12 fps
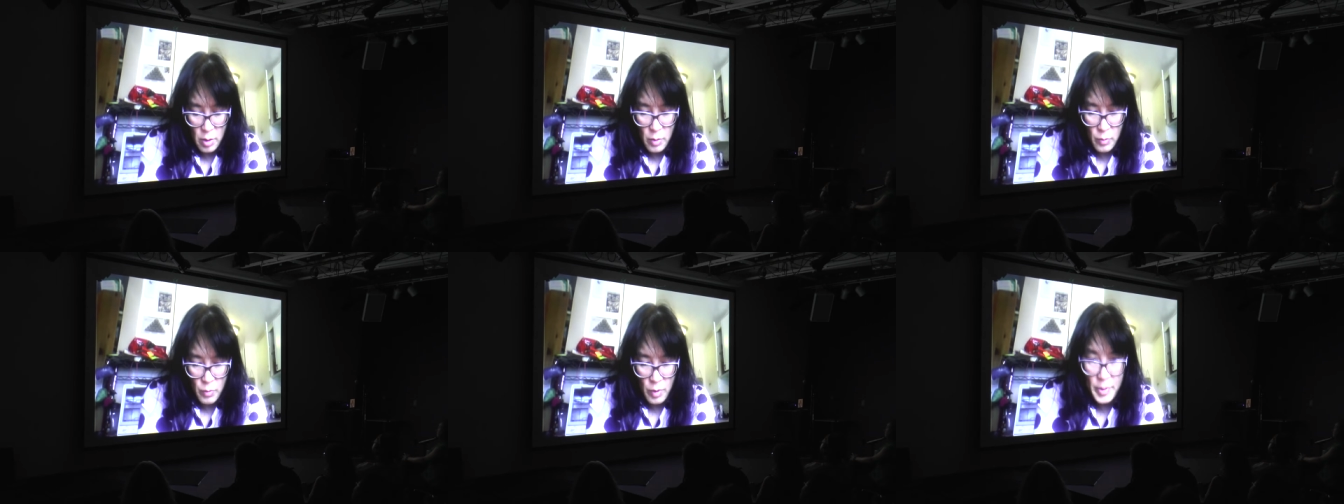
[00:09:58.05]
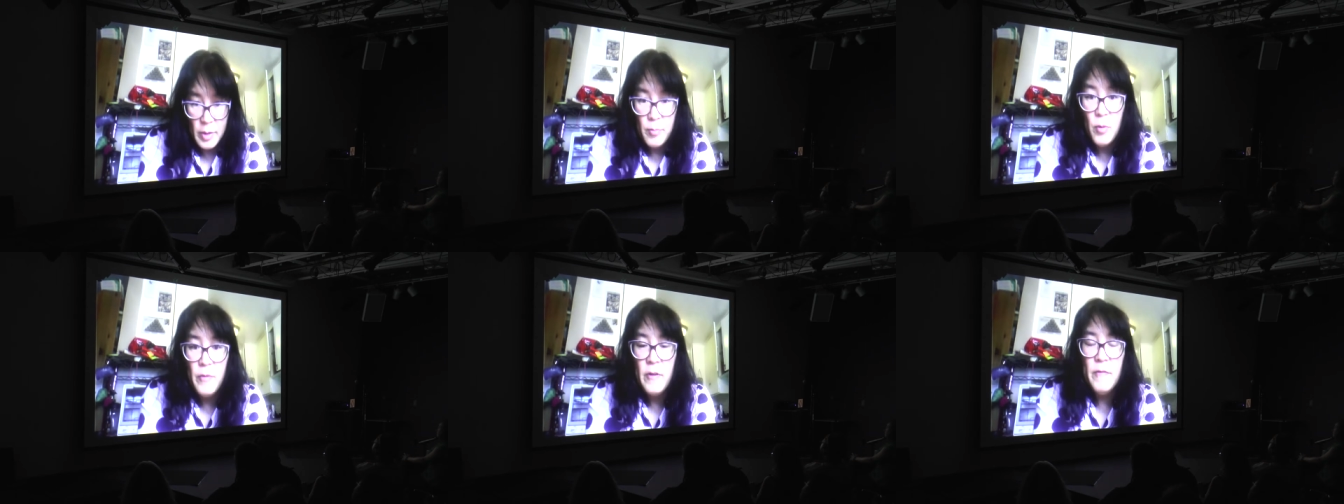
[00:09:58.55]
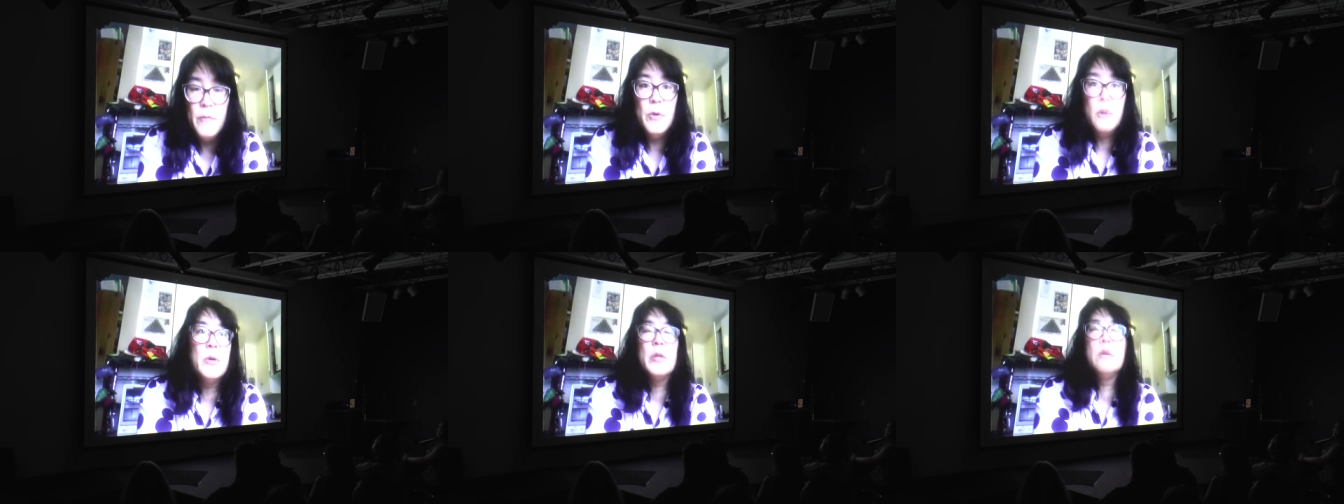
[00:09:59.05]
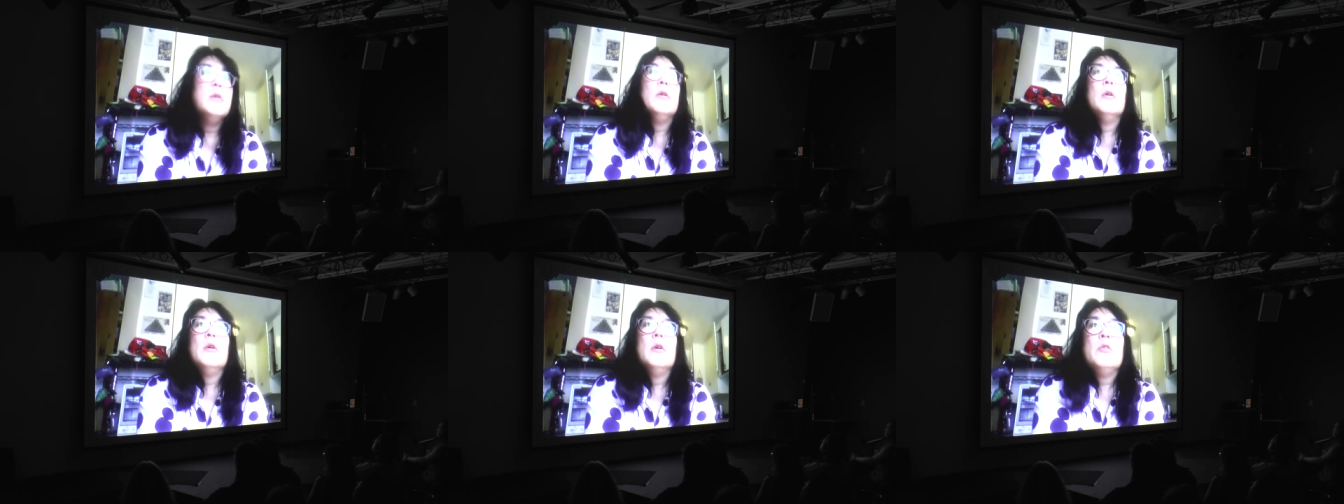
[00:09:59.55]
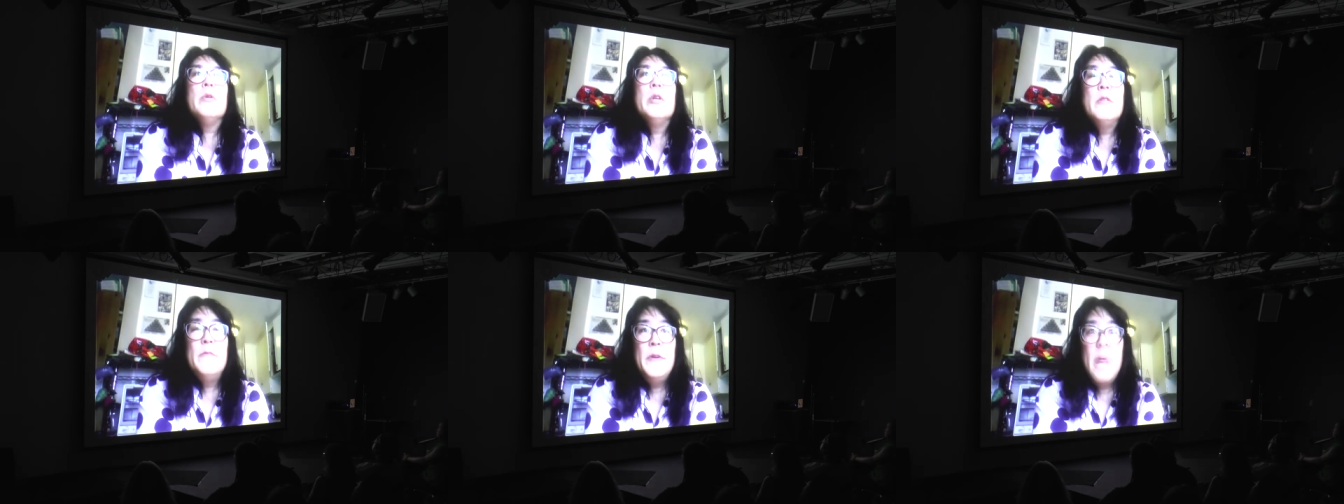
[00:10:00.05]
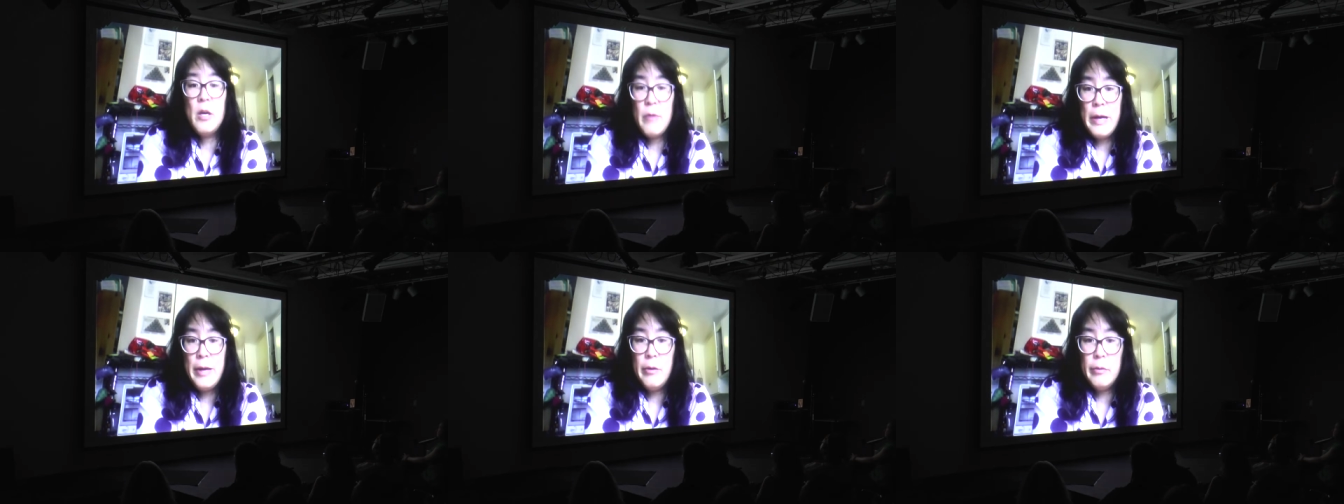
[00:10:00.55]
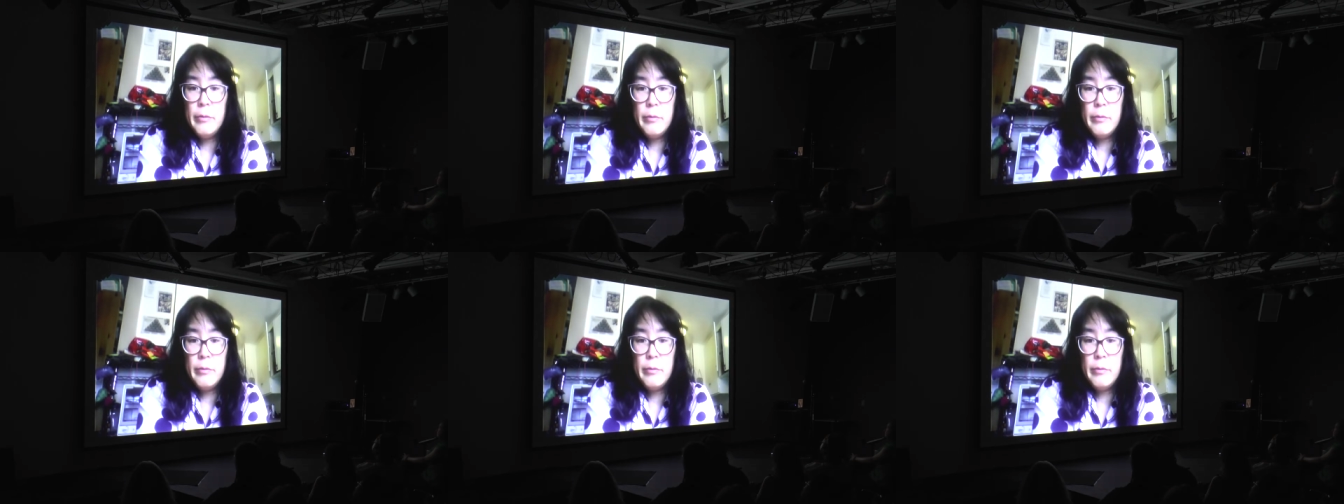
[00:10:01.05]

woman moving forward, trying to figure out